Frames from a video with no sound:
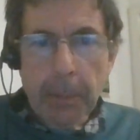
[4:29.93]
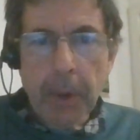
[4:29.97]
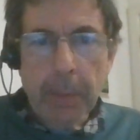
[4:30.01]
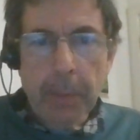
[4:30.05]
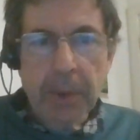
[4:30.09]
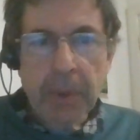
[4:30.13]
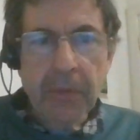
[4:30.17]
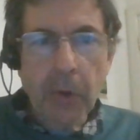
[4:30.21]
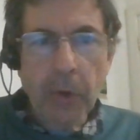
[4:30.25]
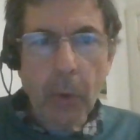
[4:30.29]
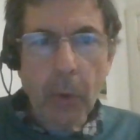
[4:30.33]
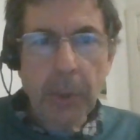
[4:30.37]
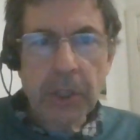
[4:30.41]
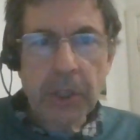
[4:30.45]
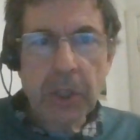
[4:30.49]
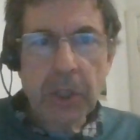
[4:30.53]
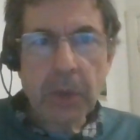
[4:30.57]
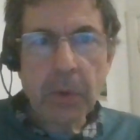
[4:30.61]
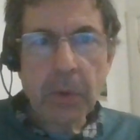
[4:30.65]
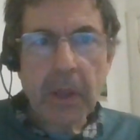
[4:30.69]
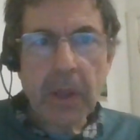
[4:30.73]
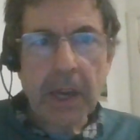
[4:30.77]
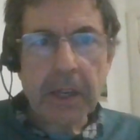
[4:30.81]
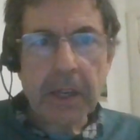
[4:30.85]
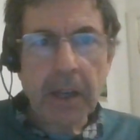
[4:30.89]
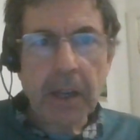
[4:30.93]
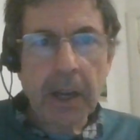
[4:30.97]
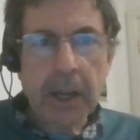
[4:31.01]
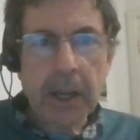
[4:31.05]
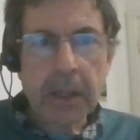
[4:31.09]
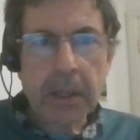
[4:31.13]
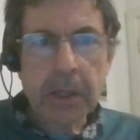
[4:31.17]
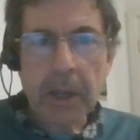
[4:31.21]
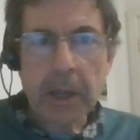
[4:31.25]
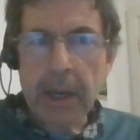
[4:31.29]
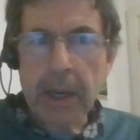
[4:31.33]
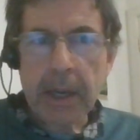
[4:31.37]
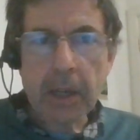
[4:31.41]
but before we do that, I
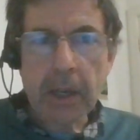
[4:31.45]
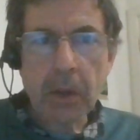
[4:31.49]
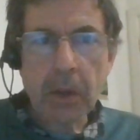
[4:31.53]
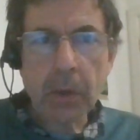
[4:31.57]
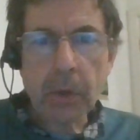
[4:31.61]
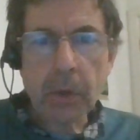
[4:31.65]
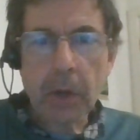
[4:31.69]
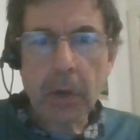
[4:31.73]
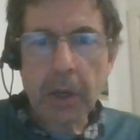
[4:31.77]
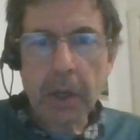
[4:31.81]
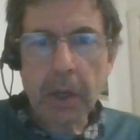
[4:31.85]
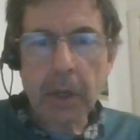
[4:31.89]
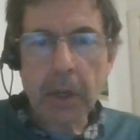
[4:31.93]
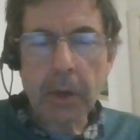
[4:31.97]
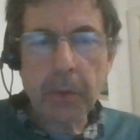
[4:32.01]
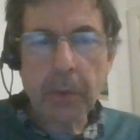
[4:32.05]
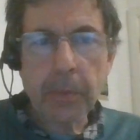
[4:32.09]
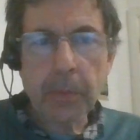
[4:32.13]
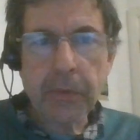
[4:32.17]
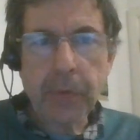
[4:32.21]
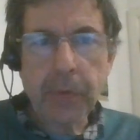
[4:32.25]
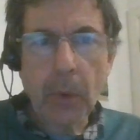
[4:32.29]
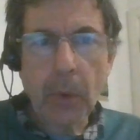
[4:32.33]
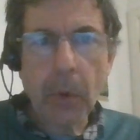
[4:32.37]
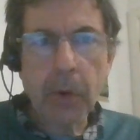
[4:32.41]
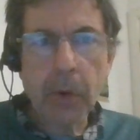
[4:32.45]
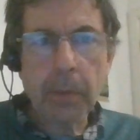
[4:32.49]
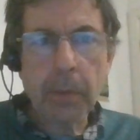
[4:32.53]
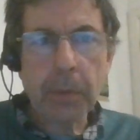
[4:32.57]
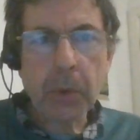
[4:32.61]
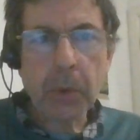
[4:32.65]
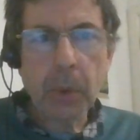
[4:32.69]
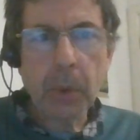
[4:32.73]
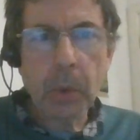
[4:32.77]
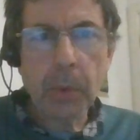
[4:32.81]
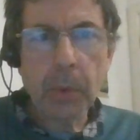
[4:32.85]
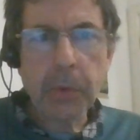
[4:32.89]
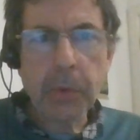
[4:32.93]
had a look on a
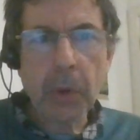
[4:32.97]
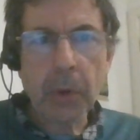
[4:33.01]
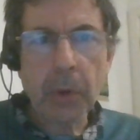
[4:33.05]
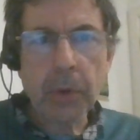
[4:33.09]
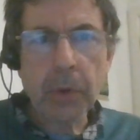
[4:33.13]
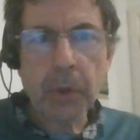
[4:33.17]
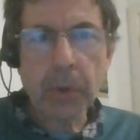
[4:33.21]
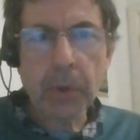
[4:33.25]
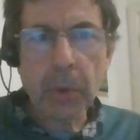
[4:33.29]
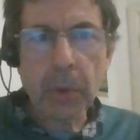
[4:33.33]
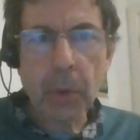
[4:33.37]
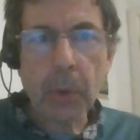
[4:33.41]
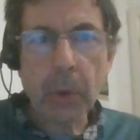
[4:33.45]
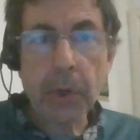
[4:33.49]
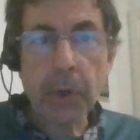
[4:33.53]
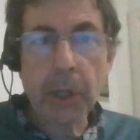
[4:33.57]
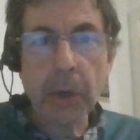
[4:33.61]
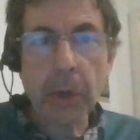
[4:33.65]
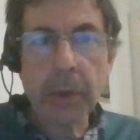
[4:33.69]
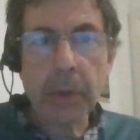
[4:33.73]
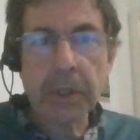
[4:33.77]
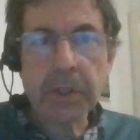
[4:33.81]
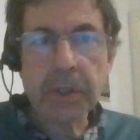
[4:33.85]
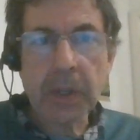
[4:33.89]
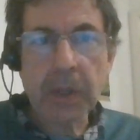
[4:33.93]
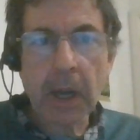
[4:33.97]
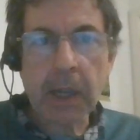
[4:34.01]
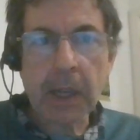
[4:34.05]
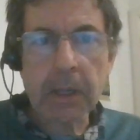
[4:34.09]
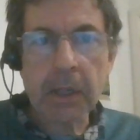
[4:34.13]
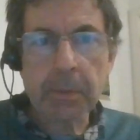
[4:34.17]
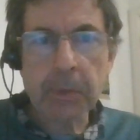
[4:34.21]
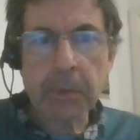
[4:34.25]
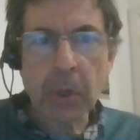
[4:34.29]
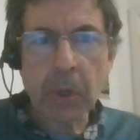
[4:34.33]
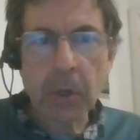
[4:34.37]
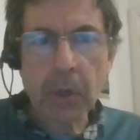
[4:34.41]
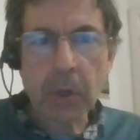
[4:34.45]
forum called
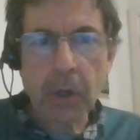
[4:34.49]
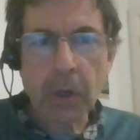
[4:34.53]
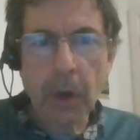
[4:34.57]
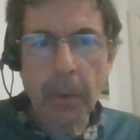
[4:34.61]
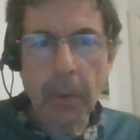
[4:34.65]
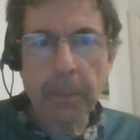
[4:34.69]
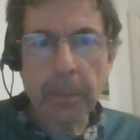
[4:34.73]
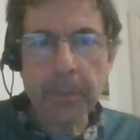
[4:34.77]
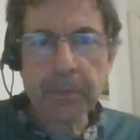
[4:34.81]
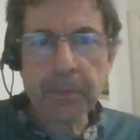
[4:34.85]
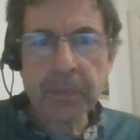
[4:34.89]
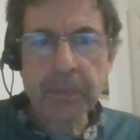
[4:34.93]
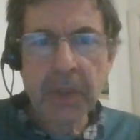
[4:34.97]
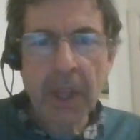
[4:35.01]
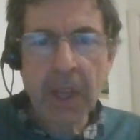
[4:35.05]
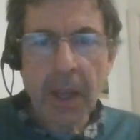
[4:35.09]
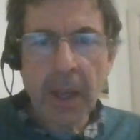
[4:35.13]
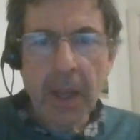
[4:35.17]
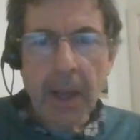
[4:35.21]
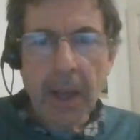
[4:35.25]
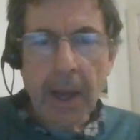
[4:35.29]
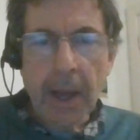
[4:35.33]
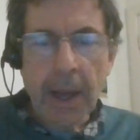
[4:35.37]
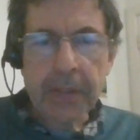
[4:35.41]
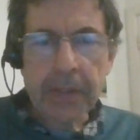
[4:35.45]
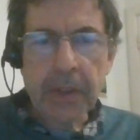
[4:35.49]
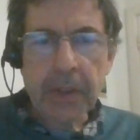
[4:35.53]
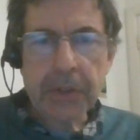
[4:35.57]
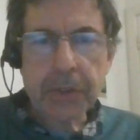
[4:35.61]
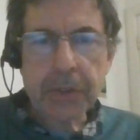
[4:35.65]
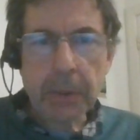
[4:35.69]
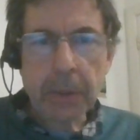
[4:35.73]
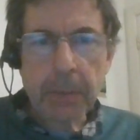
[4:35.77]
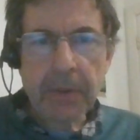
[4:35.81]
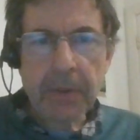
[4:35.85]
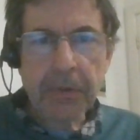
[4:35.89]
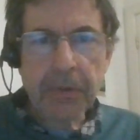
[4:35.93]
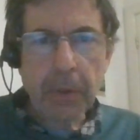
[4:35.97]
audioasylum.com, and
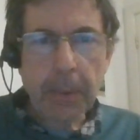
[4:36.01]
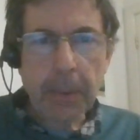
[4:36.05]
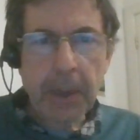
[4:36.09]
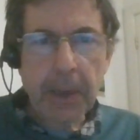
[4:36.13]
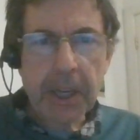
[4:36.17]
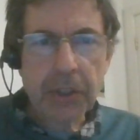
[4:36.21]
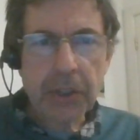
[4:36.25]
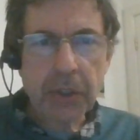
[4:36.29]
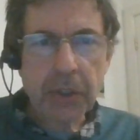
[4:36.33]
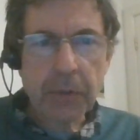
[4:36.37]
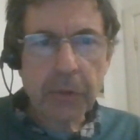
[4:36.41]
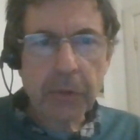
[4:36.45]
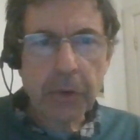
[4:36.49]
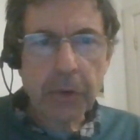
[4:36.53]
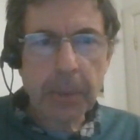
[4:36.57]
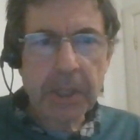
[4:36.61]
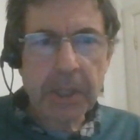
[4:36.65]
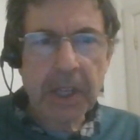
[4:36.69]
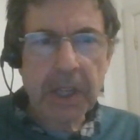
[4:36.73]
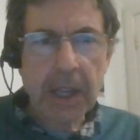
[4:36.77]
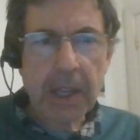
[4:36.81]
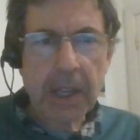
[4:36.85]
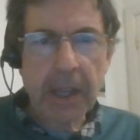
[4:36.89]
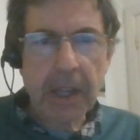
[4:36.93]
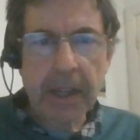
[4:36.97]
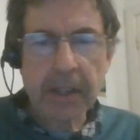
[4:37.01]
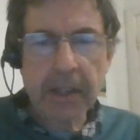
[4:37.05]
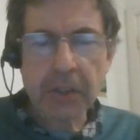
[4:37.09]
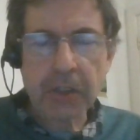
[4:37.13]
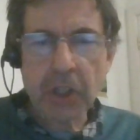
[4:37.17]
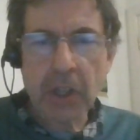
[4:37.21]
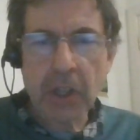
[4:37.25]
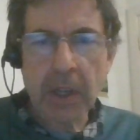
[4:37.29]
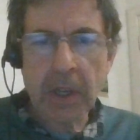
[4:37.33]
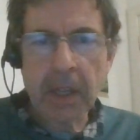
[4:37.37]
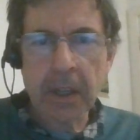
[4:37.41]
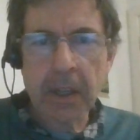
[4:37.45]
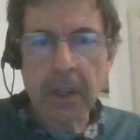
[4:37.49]
there's some information from a Decca
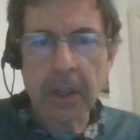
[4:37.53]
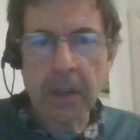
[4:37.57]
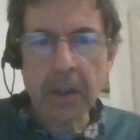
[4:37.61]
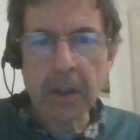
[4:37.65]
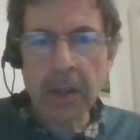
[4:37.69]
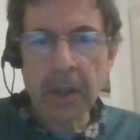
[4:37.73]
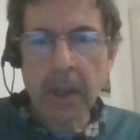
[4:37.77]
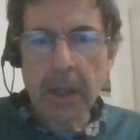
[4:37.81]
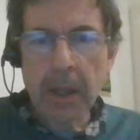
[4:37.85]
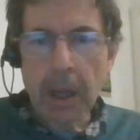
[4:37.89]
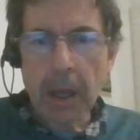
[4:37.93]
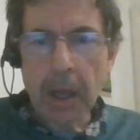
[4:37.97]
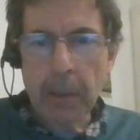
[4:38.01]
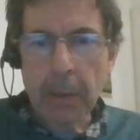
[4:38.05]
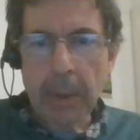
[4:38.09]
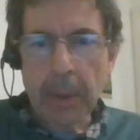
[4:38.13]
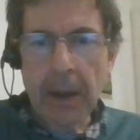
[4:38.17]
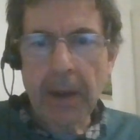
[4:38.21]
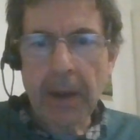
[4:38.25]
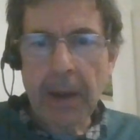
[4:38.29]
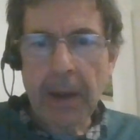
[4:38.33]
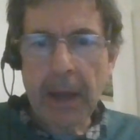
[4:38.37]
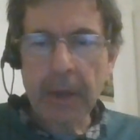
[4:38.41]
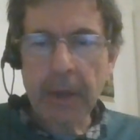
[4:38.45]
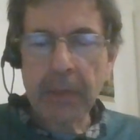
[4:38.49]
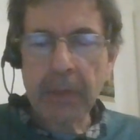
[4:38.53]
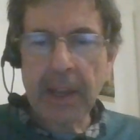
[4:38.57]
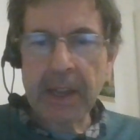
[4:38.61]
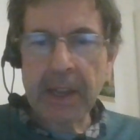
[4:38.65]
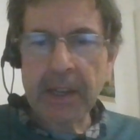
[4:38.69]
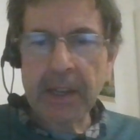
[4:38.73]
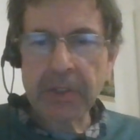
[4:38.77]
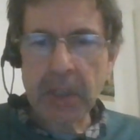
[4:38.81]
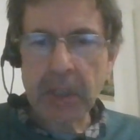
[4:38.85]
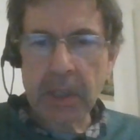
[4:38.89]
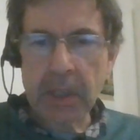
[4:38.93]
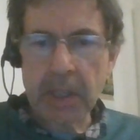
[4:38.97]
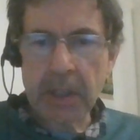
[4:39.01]
engineer about how they
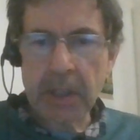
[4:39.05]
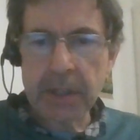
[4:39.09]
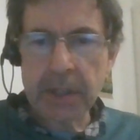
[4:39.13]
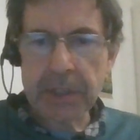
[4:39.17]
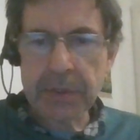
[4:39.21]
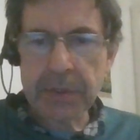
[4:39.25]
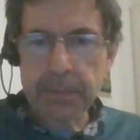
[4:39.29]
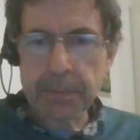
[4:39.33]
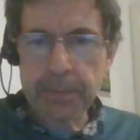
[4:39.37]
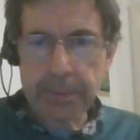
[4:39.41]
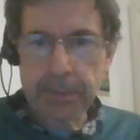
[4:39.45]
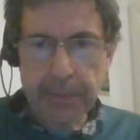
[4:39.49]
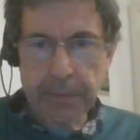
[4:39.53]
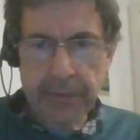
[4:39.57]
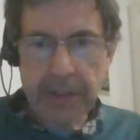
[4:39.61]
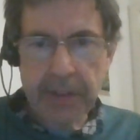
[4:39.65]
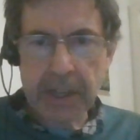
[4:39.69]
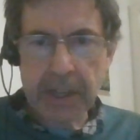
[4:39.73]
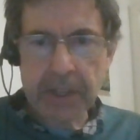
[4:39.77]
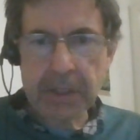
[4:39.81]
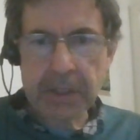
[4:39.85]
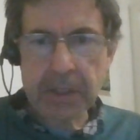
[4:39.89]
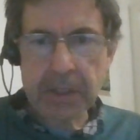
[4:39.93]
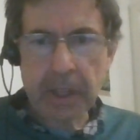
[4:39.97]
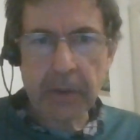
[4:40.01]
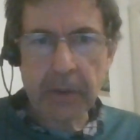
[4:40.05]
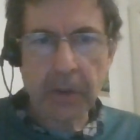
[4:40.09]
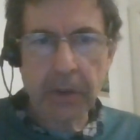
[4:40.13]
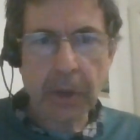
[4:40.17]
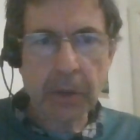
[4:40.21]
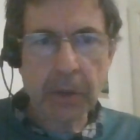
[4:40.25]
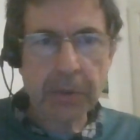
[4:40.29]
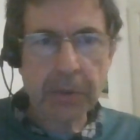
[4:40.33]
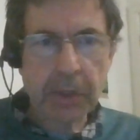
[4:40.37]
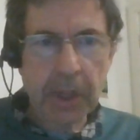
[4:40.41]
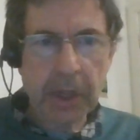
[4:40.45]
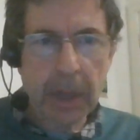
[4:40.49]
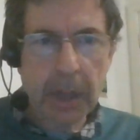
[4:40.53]
actually did this fake
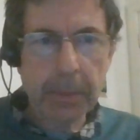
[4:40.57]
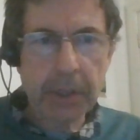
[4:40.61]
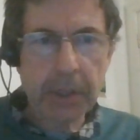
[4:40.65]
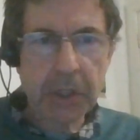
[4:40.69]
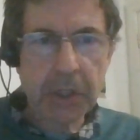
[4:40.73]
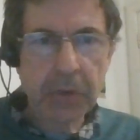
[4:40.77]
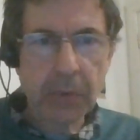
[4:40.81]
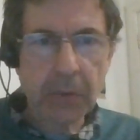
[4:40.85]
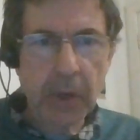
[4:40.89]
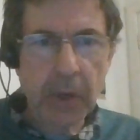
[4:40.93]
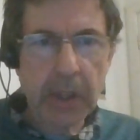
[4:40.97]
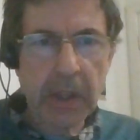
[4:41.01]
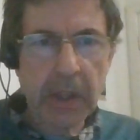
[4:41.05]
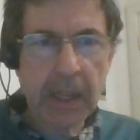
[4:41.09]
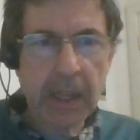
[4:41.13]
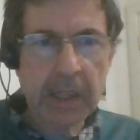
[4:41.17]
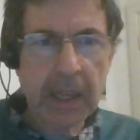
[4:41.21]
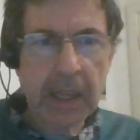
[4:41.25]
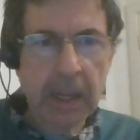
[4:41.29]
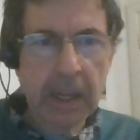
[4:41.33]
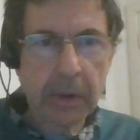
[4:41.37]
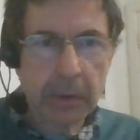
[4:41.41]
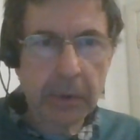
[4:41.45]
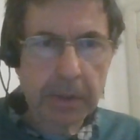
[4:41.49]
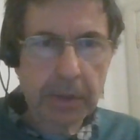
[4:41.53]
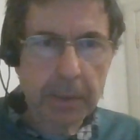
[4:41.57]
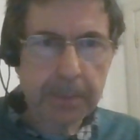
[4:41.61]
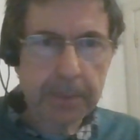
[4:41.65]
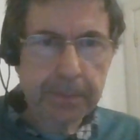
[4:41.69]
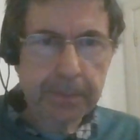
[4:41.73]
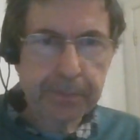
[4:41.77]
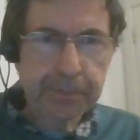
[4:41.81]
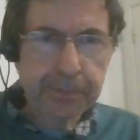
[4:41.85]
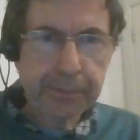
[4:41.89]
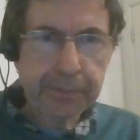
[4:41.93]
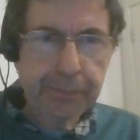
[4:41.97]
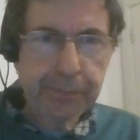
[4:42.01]
stereo. So let me just read that out.